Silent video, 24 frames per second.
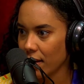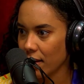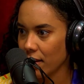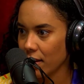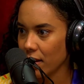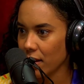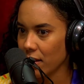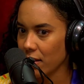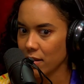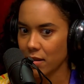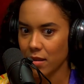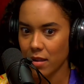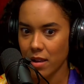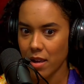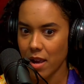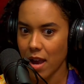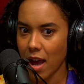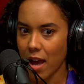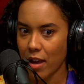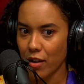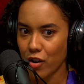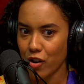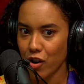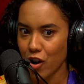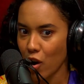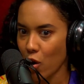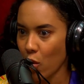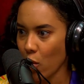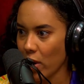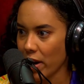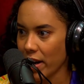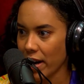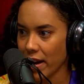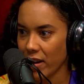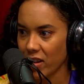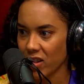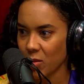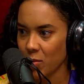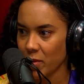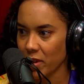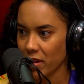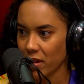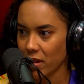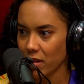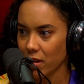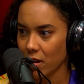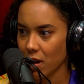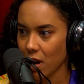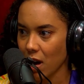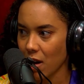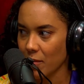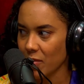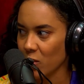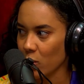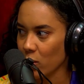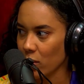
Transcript: because he had no announcement that the cops